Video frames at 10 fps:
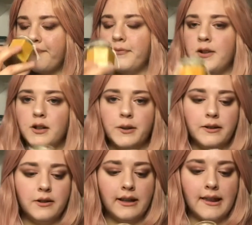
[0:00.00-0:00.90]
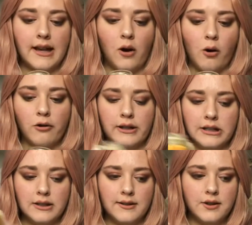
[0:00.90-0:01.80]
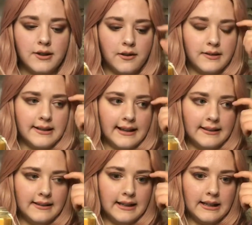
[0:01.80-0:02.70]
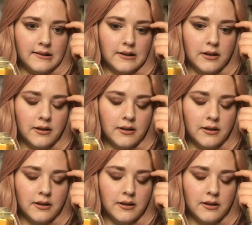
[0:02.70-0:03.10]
You know when you get that orange sort of scented